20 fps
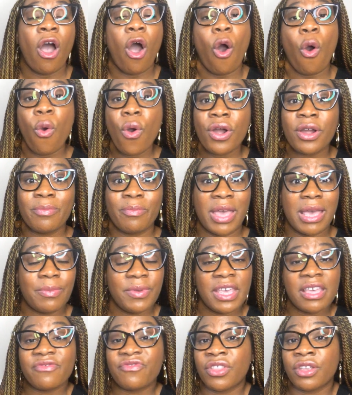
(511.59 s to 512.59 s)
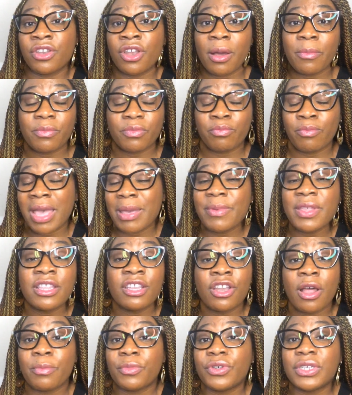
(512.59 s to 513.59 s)
Or maybe maybe the
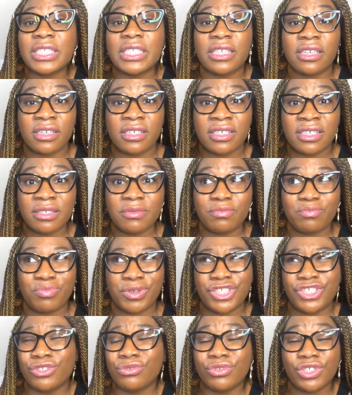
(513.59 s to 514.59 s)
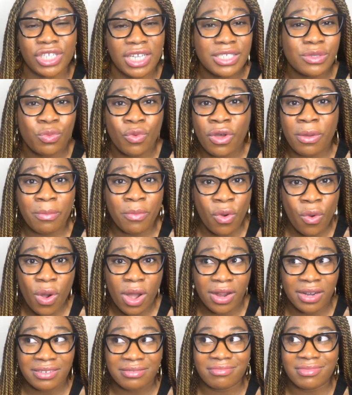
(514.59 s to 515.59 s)
number is good, but you just want
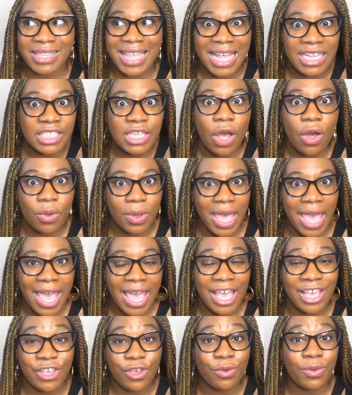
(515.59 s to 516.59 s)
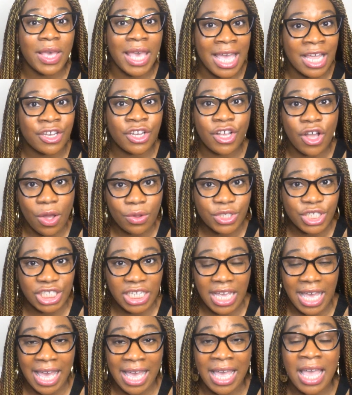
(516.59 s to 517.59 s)
more. That's okay. You can
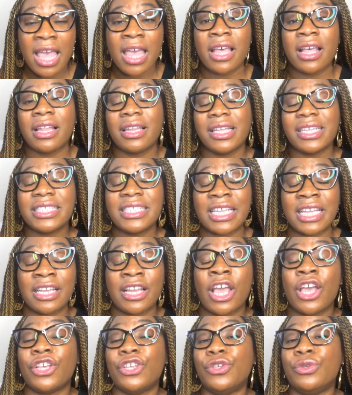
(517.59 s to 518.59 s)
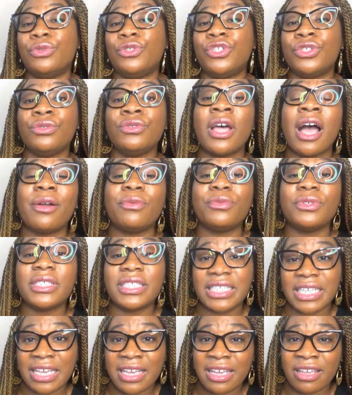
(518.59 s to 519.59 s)
negotiate. Listen, you do not
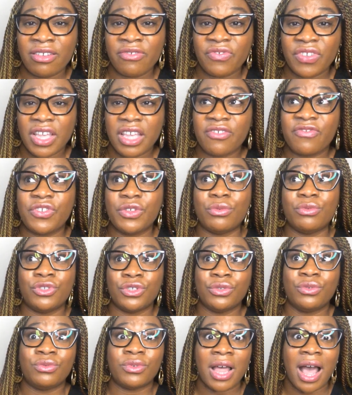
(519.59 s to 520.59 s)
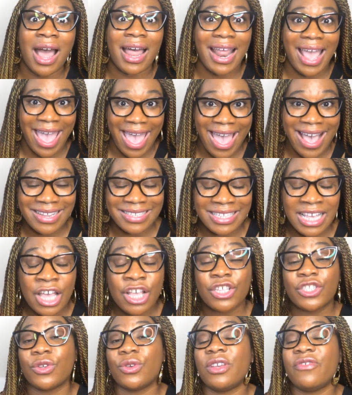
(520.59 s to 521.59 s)
receive if you do not ask.
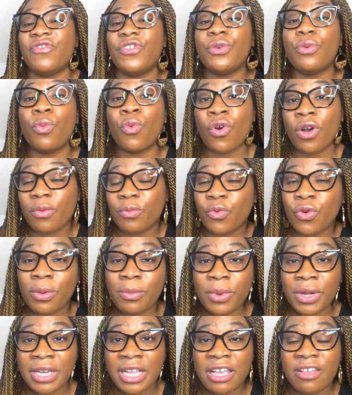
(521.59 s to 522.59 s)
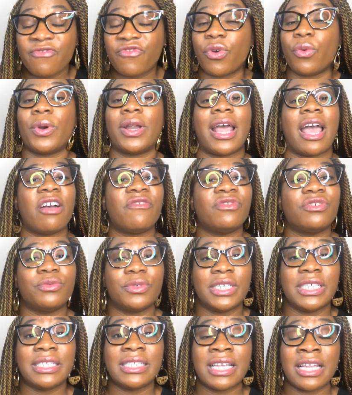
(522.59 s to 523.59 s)
So if you want more money for whatever
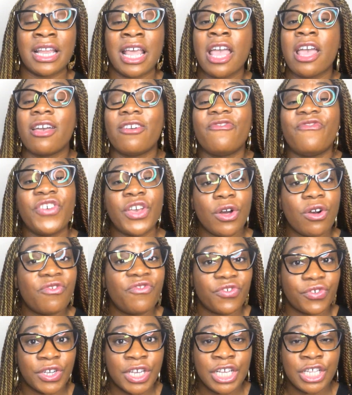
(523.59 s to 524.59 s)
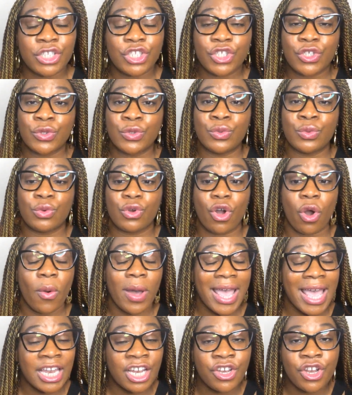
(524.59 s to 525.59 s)
reason, feel free to go
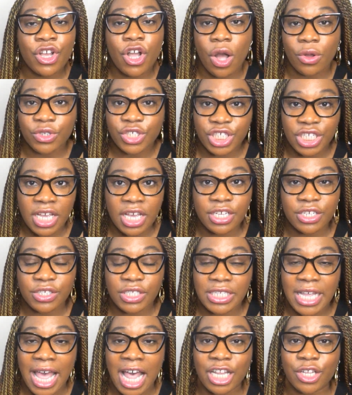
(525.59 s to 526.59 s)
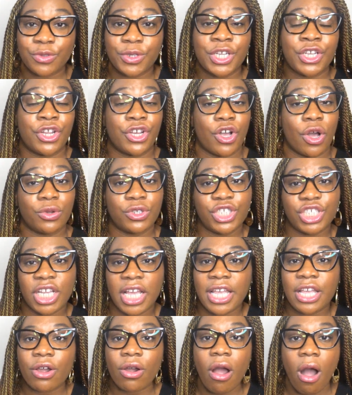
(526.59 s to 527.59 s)
ahead and negotiate your salary,
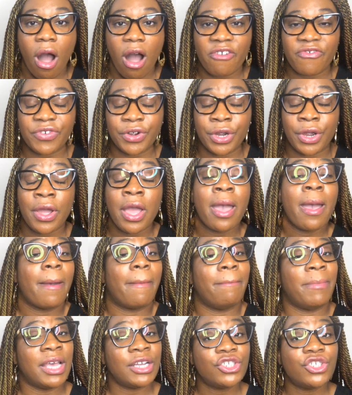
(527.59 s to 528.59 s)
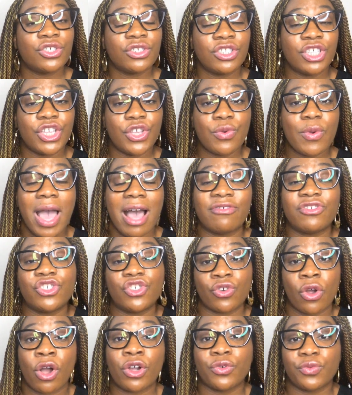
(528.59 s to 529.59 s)
negotiate your offer. Make sure that you have
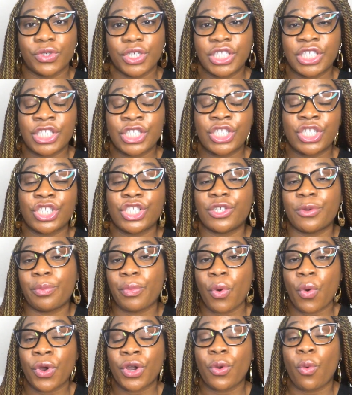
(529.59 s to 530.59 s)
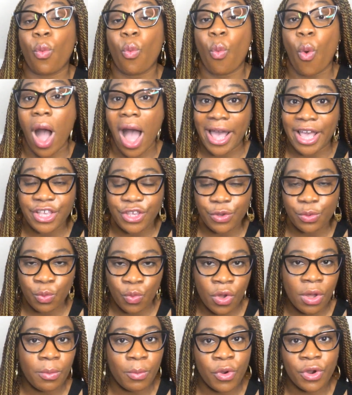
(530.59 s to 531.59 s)
strong reasons to support why you
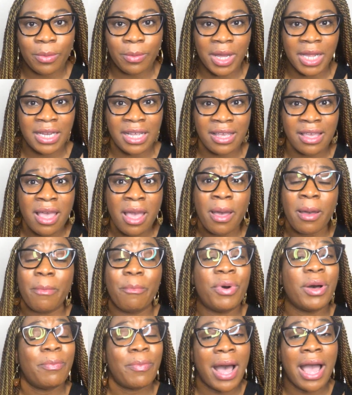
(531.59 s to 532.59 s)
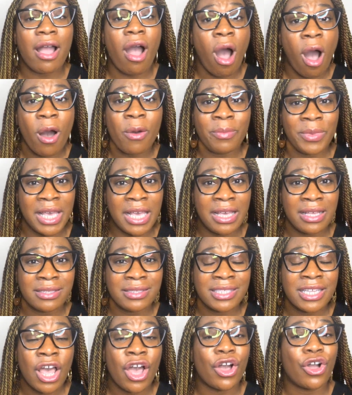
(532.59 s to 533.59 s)
want more money. But by all
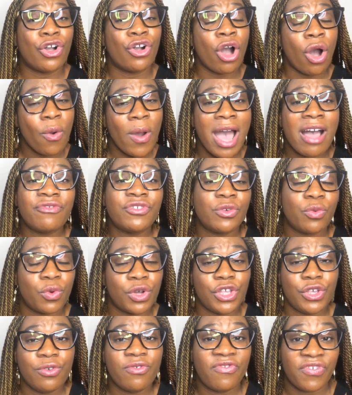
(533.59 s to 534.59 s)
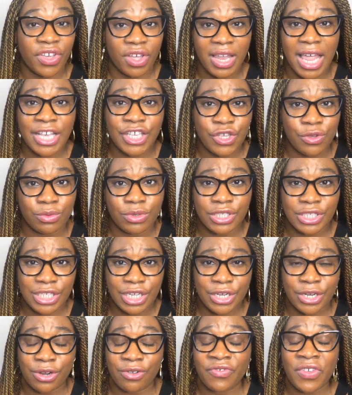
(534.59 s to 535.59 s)
means, go after what you feel like you
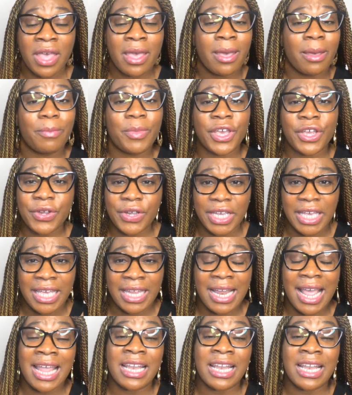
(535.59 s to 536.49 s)
deserve. Period.